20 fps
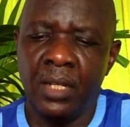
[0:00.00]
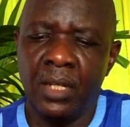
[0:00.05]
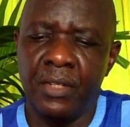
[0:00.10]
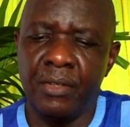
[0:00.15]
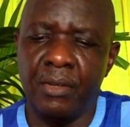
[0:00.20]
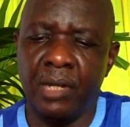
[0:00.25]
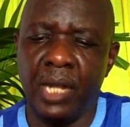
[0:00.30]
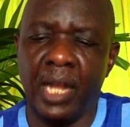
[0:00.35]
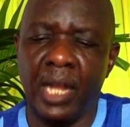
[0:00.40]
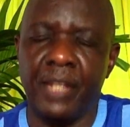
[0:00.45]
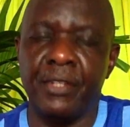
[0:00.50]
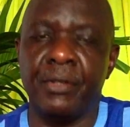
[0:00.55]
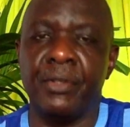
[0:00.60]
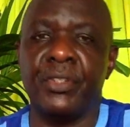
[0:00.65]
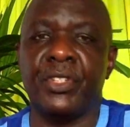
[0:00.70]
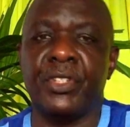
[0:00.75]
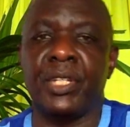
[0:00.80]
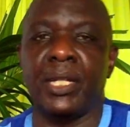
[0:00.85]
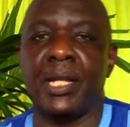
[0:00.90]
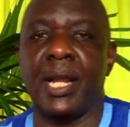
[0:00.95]
You can
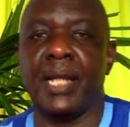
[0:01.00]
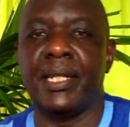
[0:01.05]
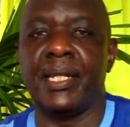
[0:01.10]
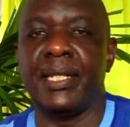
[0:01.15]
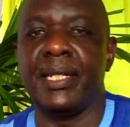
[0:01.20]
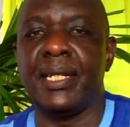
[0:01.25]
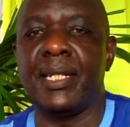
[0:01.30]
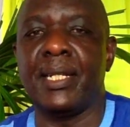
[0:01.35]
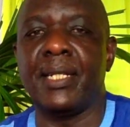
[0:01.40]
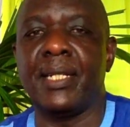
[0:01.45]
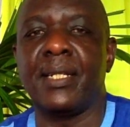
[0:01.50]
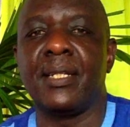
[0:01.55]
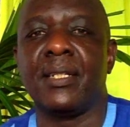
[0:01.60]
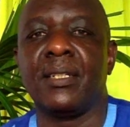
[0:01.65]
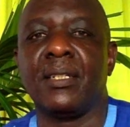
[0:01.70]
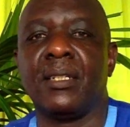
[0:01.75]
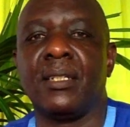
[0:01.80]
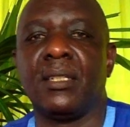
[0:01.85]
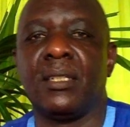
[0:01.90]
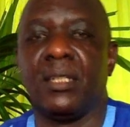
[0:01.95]
use the garlic
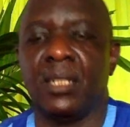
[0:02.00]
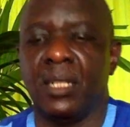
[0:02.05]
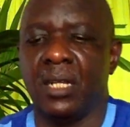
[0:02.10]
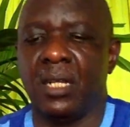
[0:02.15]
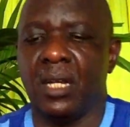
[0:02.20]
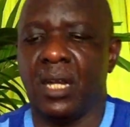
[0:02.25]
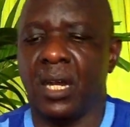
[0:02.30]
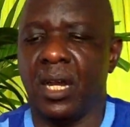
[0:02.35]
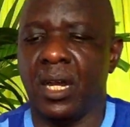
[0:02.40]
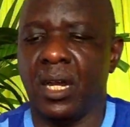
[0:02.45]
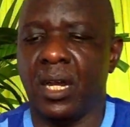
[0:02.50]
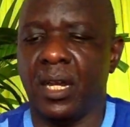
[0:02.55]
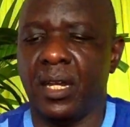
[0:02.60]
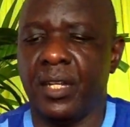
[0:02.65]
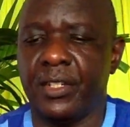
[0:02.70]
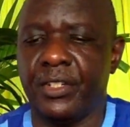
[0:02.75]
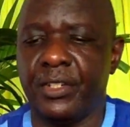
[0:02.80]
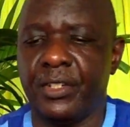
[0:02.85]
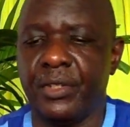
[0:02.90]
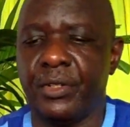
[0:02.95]

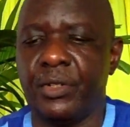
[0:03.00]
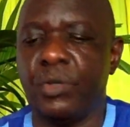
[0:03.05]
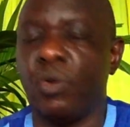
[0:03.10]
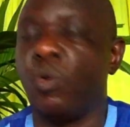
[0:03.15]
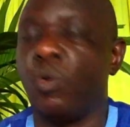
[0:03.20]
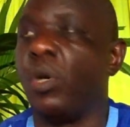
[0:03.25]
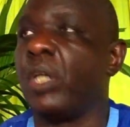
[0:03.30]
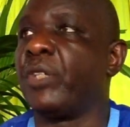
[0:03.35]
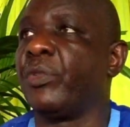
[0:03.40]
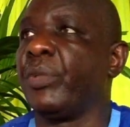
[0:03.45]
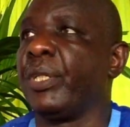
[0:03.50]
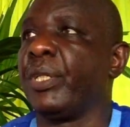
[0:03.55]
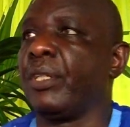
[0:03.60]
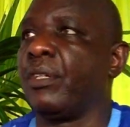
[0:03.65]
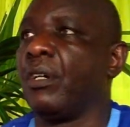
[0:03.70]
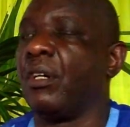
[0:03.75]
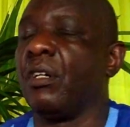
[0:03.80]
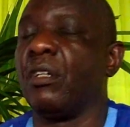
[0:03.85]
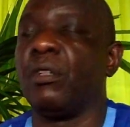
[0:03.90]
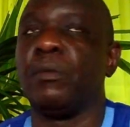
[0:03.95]
to do what we
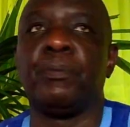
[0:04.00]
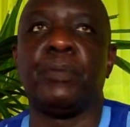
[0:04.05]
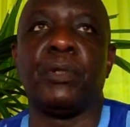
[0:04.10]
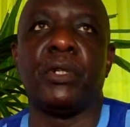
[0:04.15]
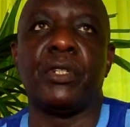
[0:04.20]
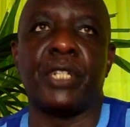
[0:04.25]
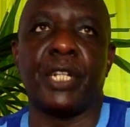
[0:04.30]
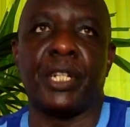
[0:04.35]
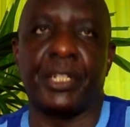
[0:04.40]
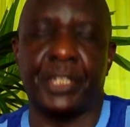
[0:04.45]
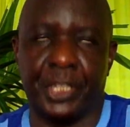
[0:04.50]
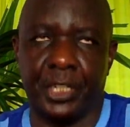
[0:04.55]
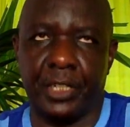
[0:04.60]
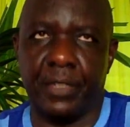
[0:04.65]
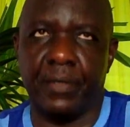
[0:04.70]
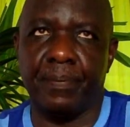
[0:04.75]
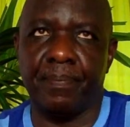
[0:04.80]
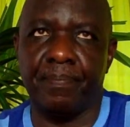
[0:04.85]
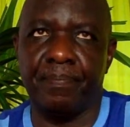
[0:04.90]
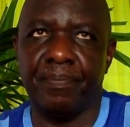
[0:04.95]
call protection
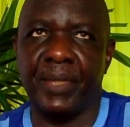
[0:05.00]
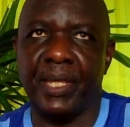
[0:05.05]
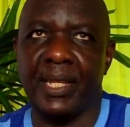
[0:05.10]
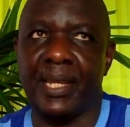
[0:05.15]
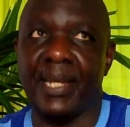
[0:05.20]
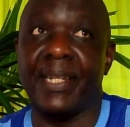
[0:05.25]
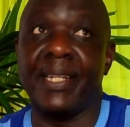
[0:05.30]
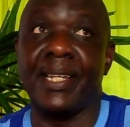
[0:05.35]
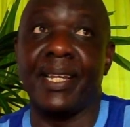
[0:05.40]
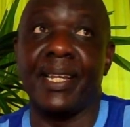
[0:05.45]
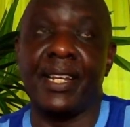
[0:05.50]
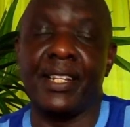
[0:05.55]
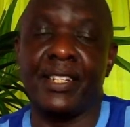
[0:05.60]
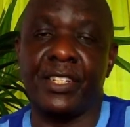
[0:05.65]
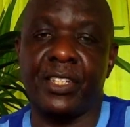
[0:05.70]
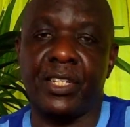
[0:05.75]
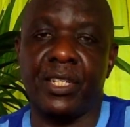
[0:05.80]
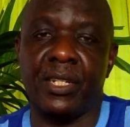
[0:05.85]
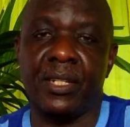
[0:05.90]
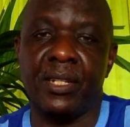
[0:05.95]

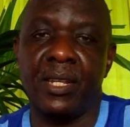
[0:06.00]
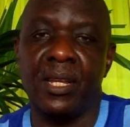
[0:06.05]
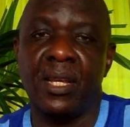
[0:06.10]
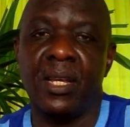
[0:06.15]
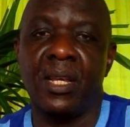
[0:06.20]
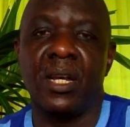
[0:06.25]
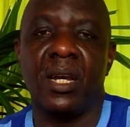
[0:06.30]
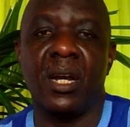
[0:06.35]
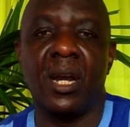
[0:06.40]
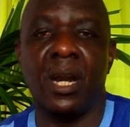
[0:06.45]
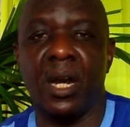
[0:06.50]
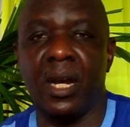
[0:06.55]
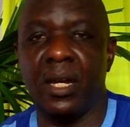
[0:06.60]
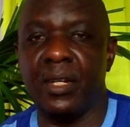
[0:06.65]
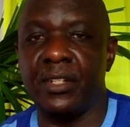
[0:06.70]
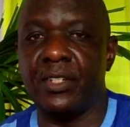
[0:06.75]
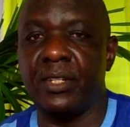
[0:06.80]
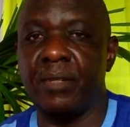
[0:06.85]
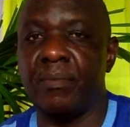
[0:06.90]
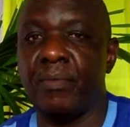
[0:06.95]
against
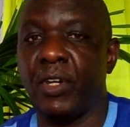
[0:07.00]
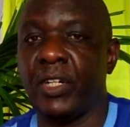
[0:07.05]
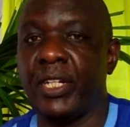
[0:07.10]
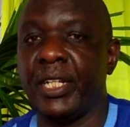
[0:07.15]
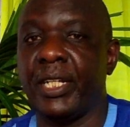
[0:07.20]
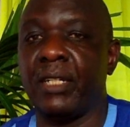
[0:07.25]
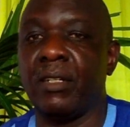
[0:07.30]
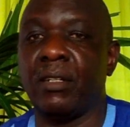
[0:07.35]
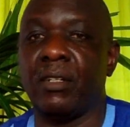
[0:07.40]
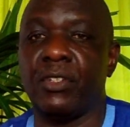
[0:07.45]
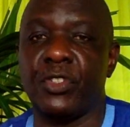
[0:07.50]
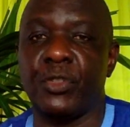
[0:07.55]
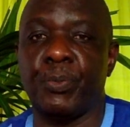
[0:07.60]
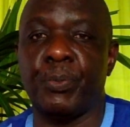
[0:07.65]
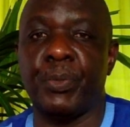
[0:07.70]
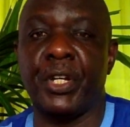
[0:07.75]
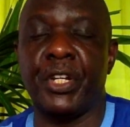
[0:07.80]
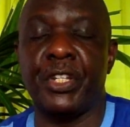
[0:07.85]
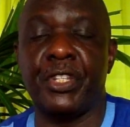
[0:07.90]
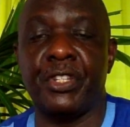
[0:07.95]
demonic or
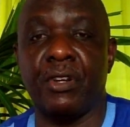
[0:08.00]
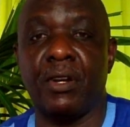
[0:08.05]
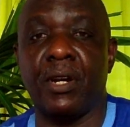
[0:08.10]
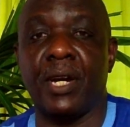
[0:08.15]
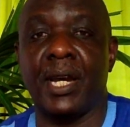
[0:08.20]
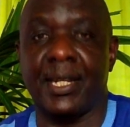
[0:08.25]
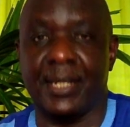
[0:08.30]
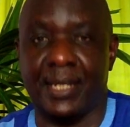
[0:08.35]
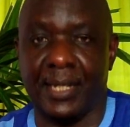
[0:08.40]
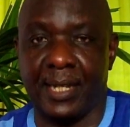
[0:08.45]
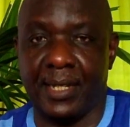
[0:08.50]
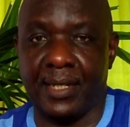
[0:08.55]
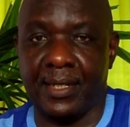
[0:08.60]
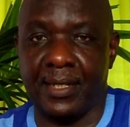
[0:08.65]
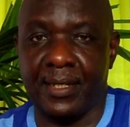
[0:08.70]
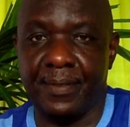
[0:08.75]
spiritual attack.